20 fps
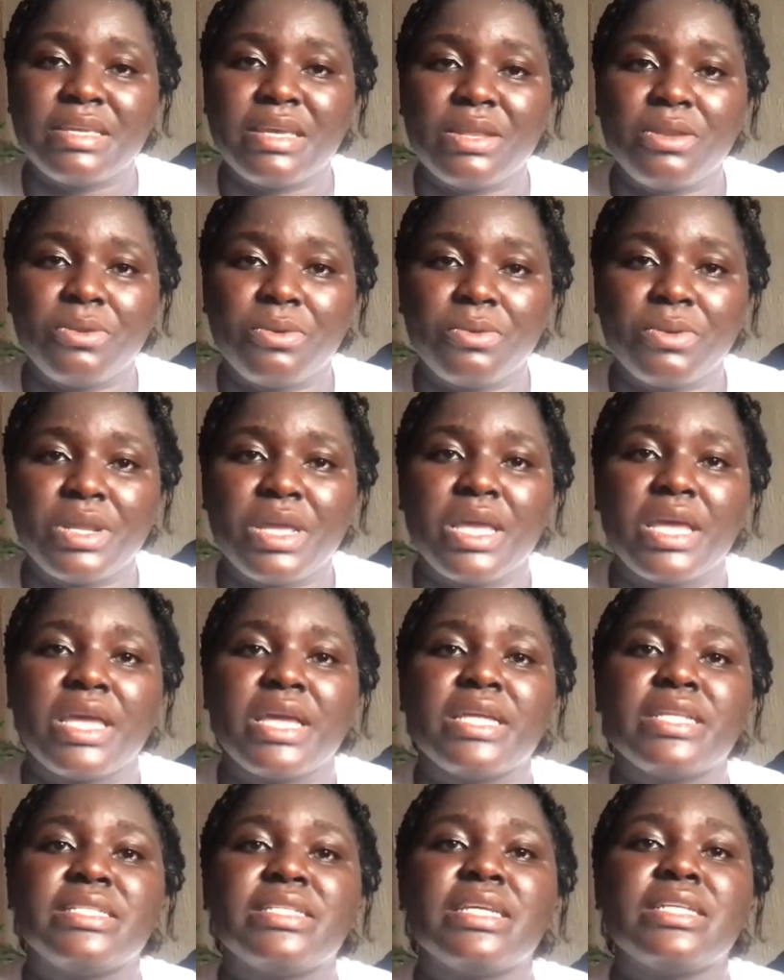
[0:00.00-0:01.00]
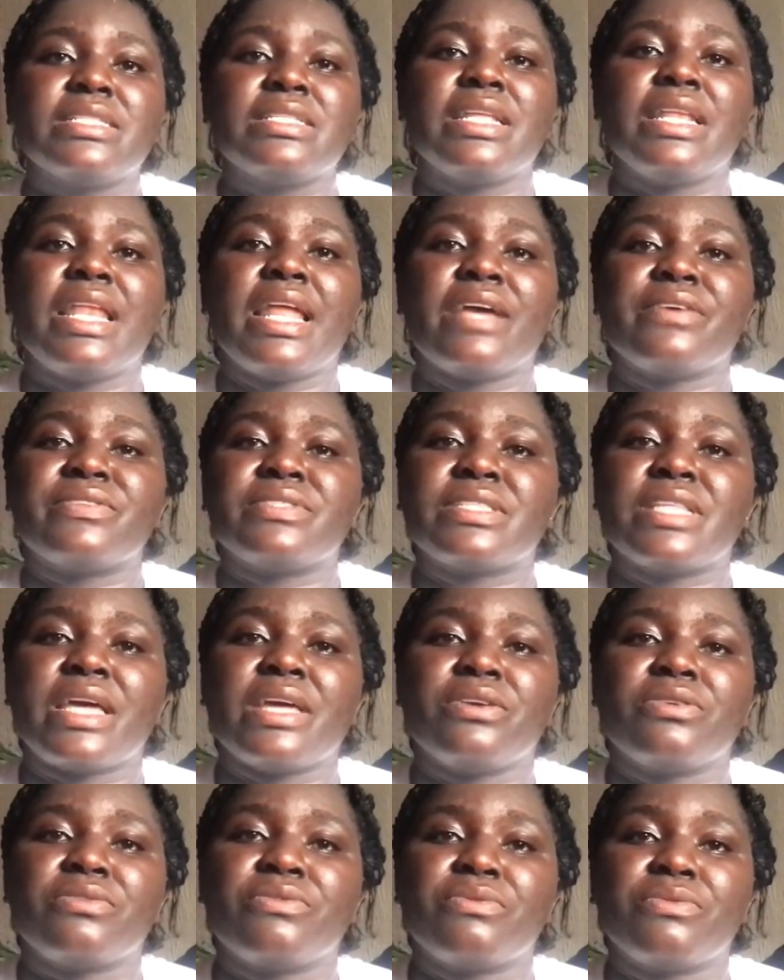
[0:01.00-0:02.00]
It makes you everything that
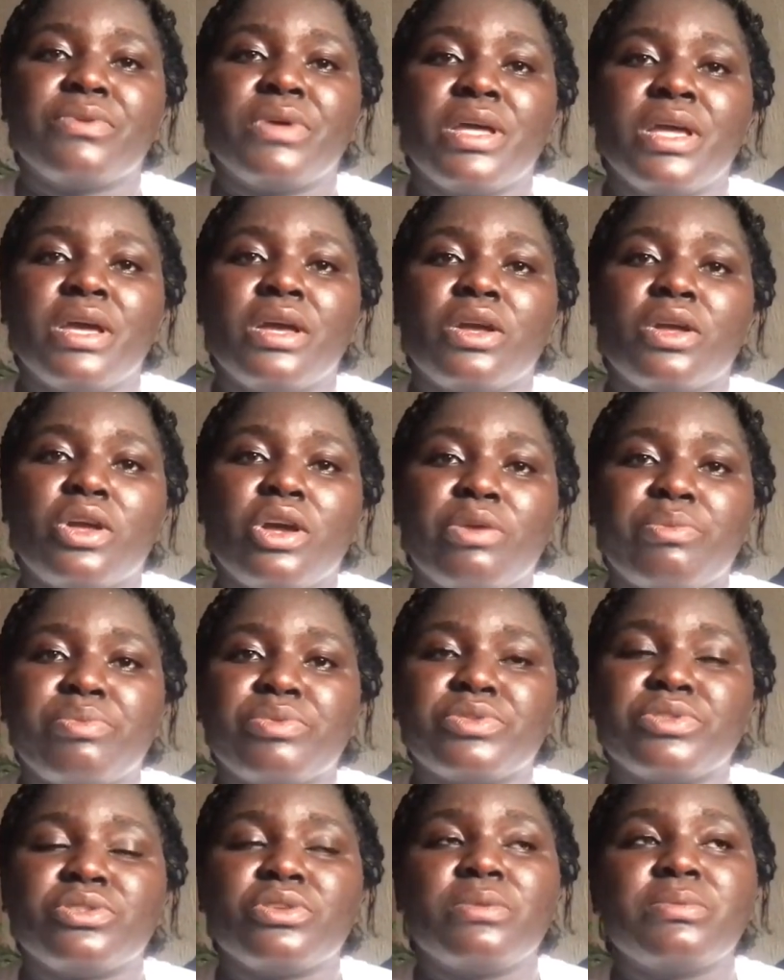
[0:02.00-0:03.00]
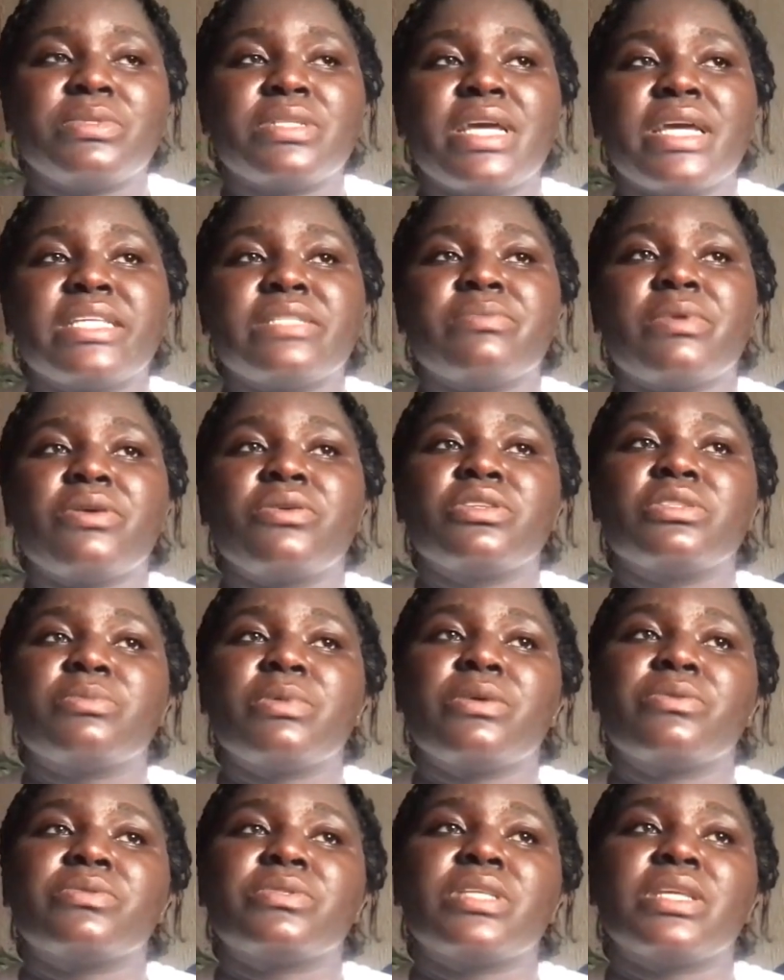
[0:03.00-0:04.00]
runs your mind becomes
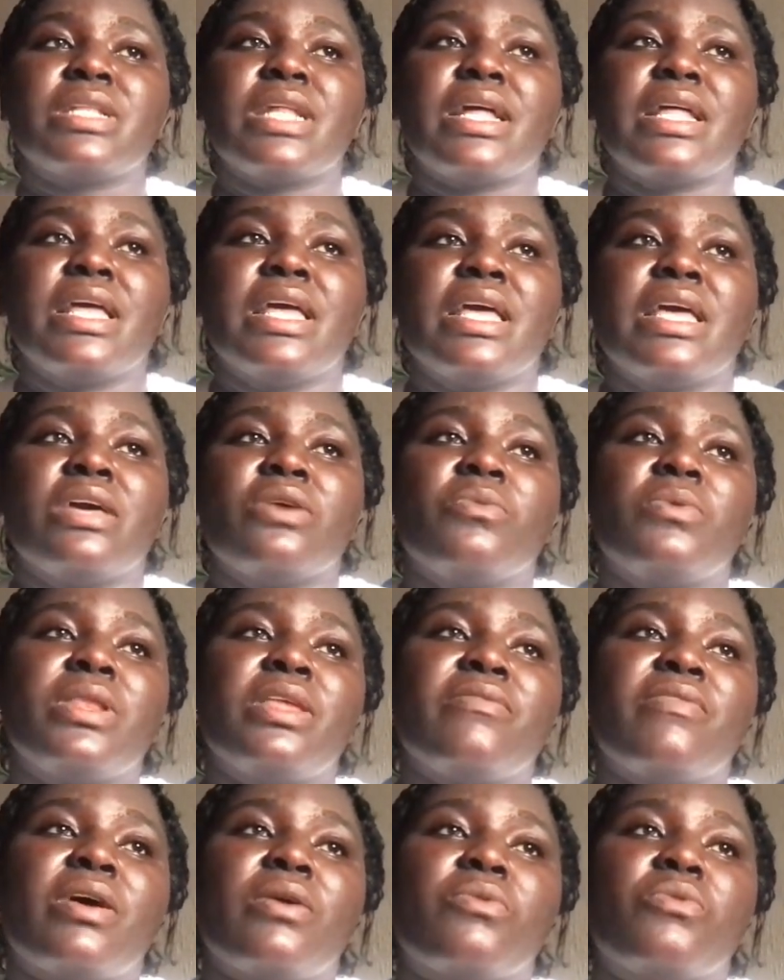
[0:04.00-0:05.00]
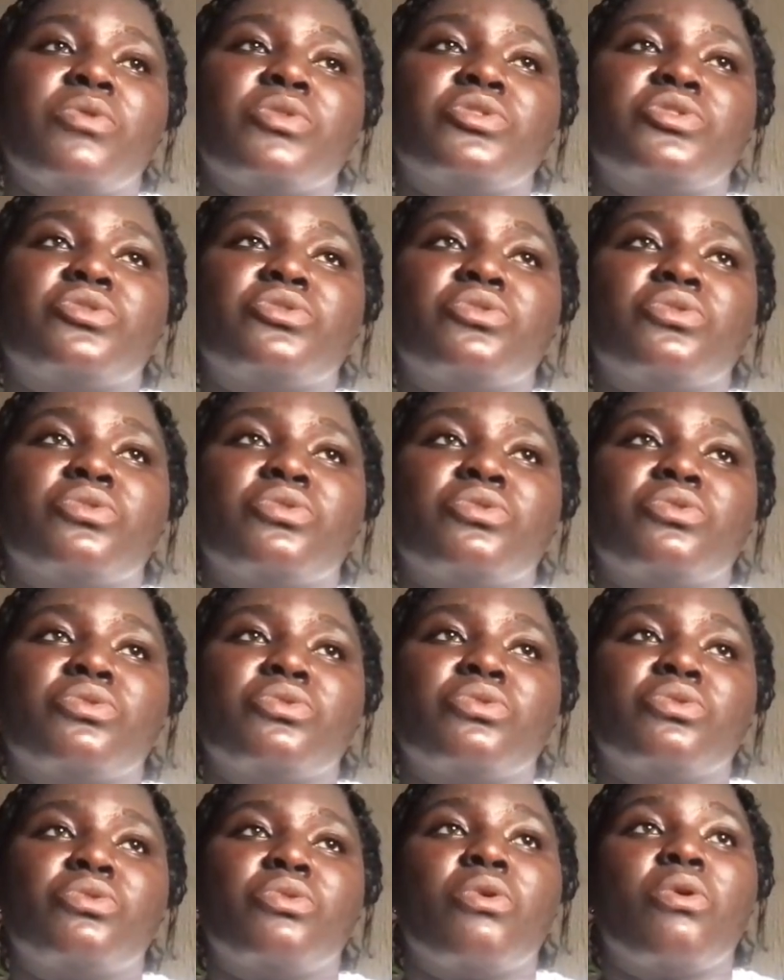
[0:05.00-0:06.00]
What's the solution to my problem? How
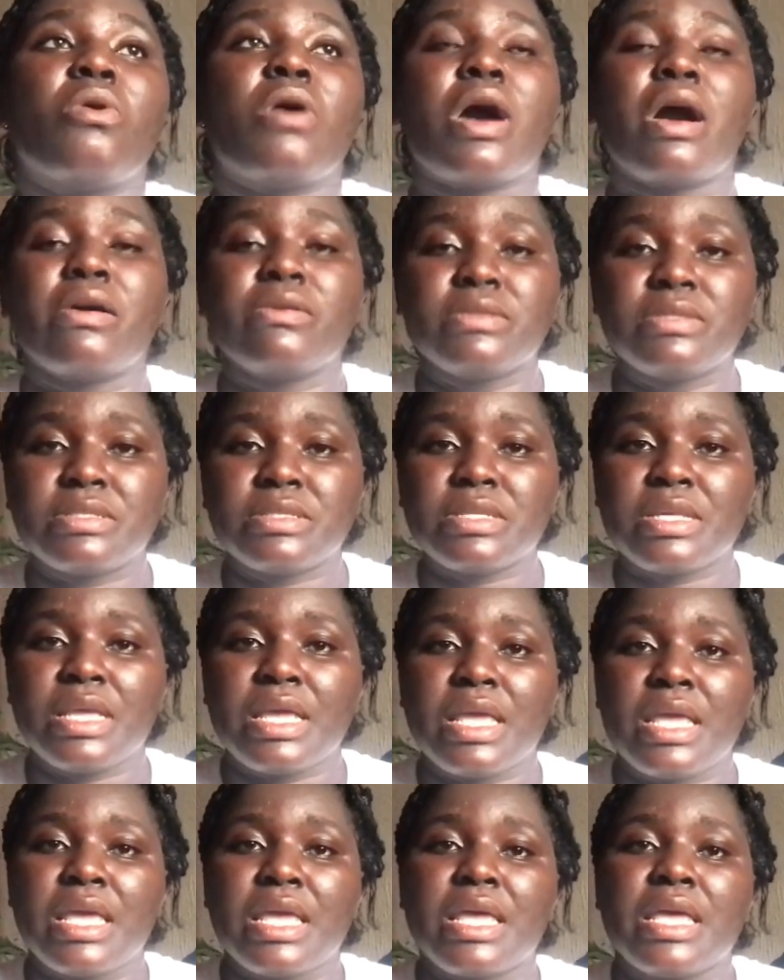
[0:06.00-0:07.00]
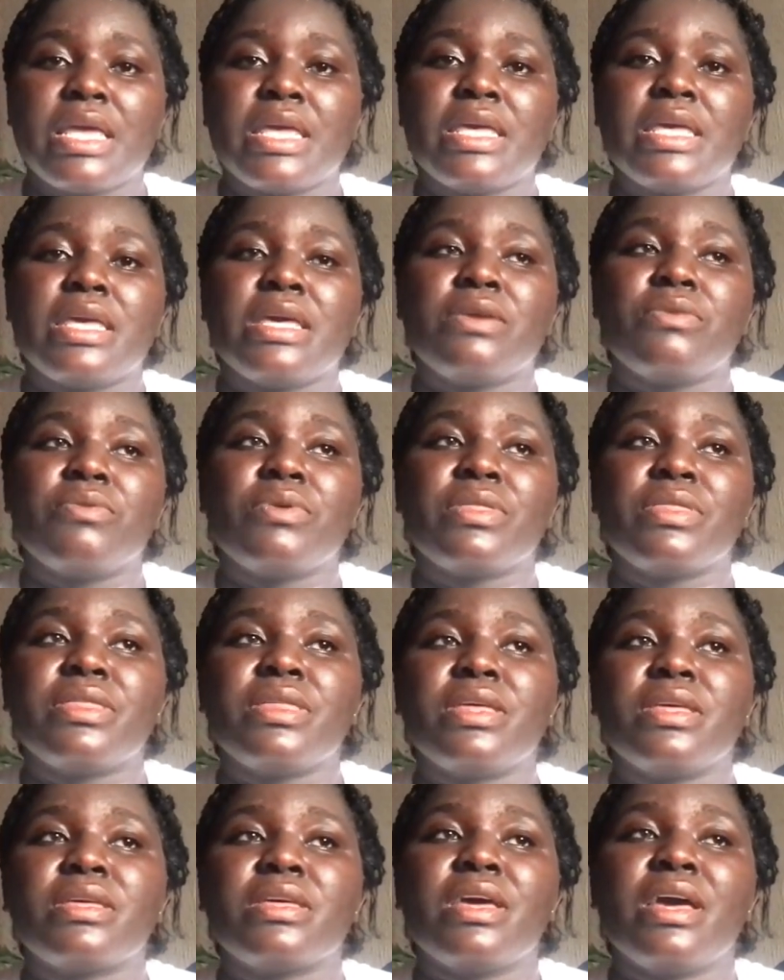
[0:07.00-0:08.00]
will I get a positive result?
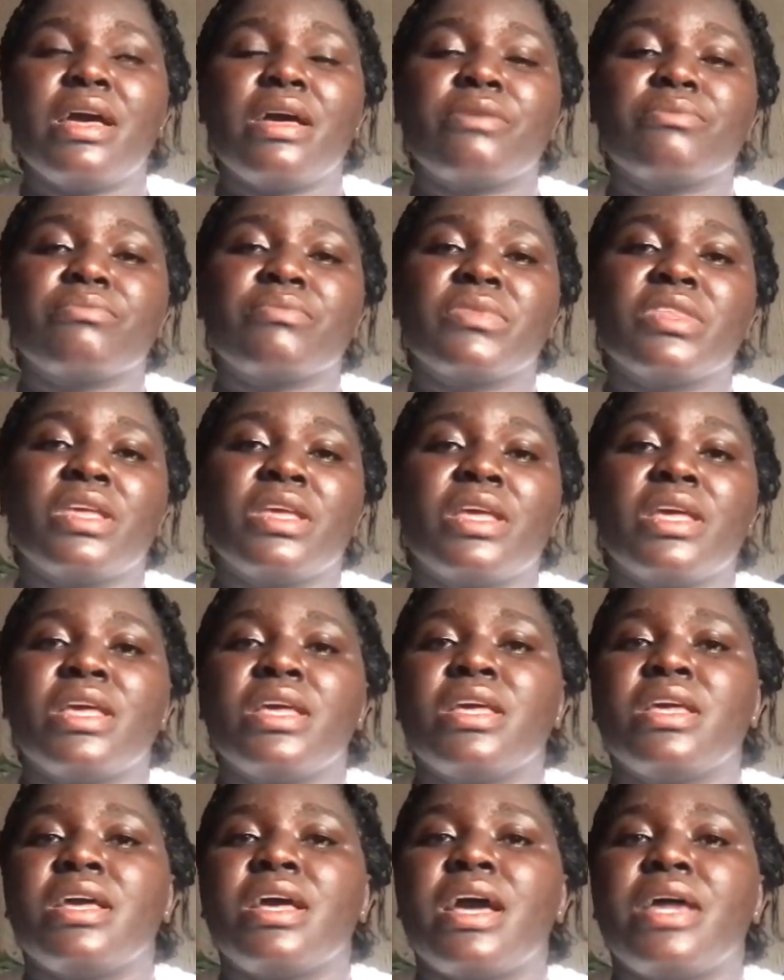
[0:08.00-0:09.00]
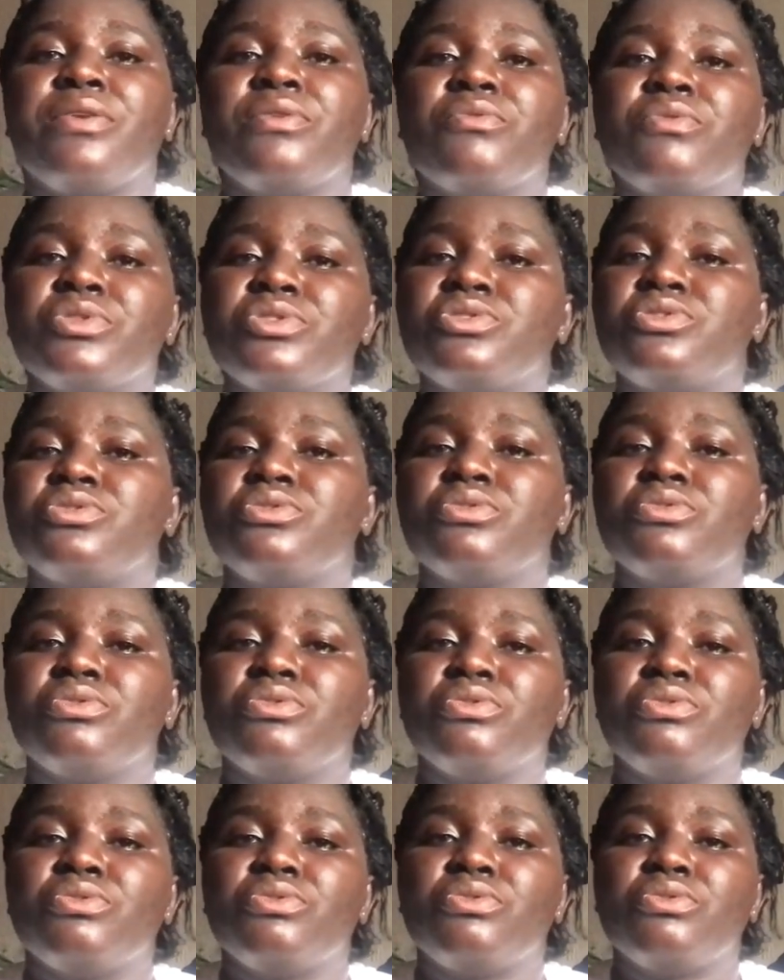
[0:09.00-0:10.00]
What am I not doing right? How will I
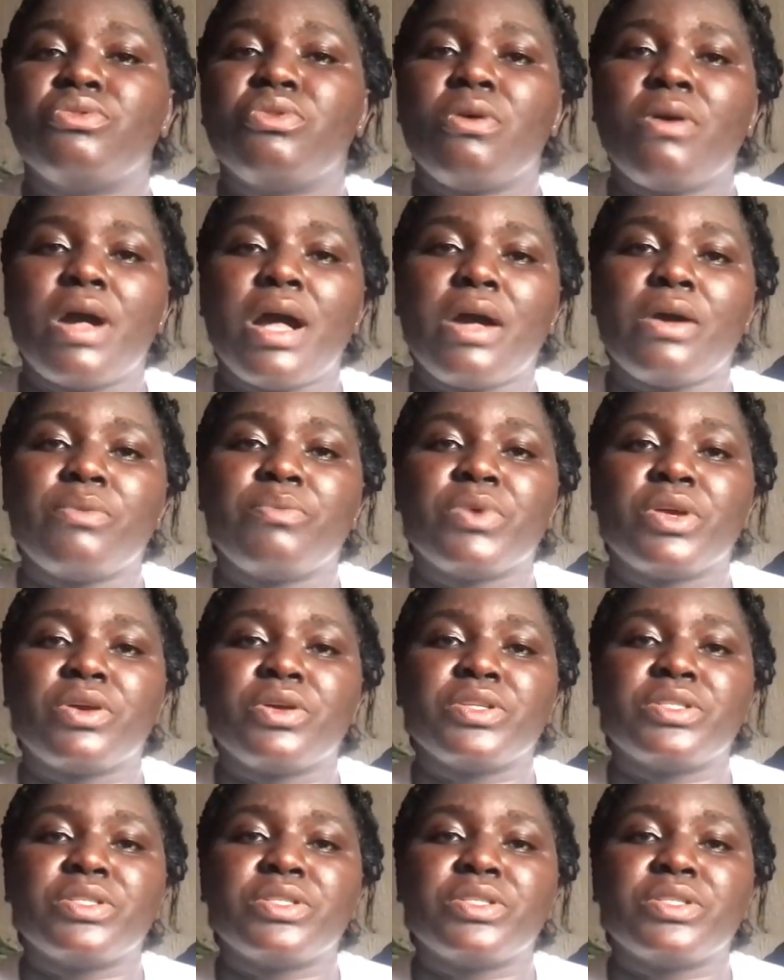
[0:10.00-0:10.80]
get it right?